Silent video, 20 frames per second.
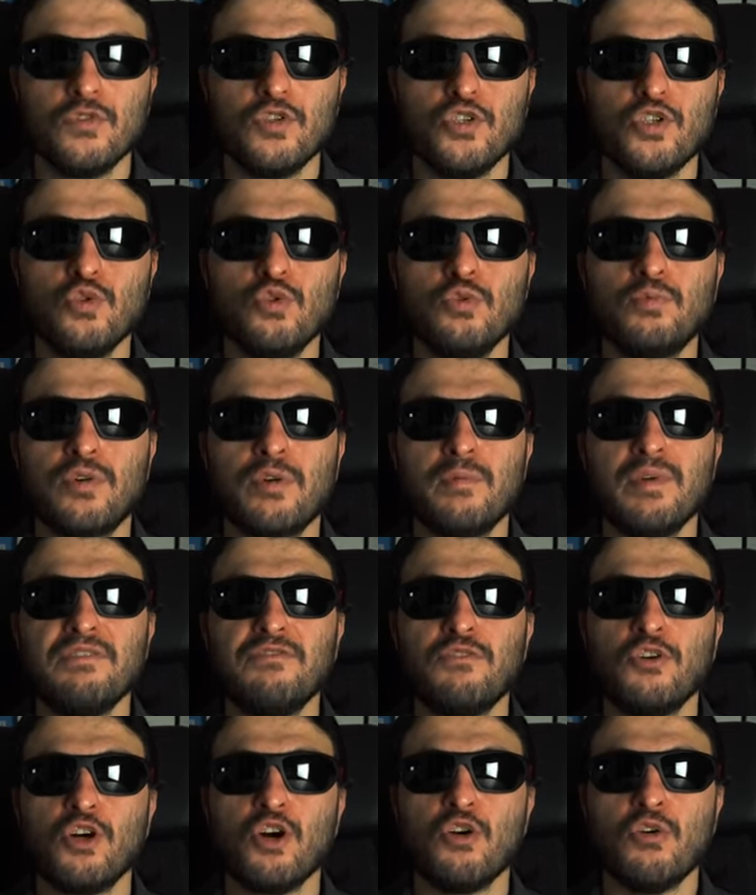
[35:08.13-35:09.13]
you will probably
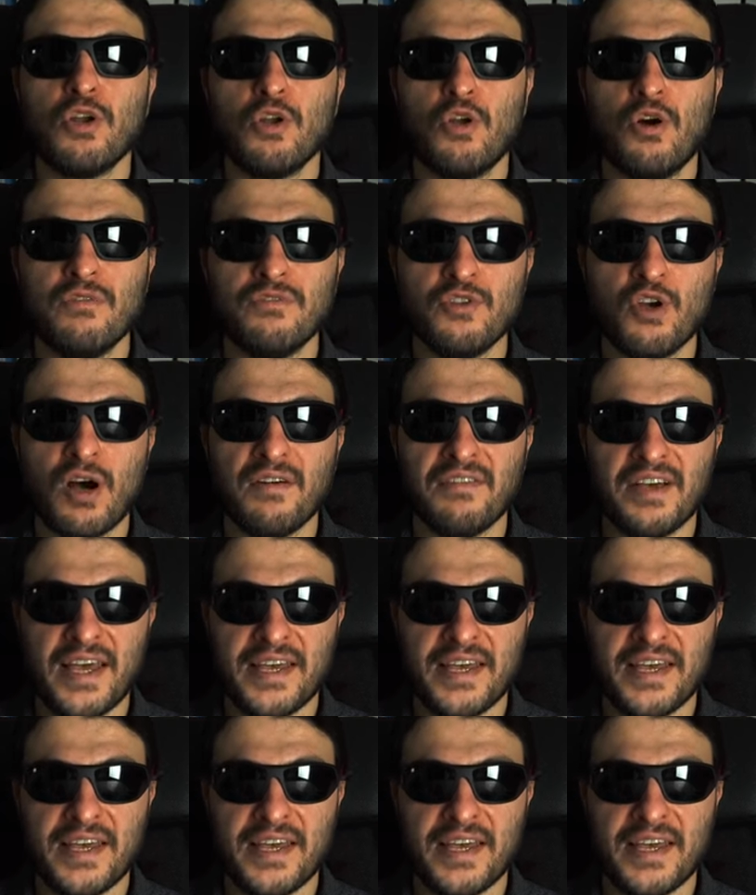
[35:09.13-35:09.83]
forgo a lot of your other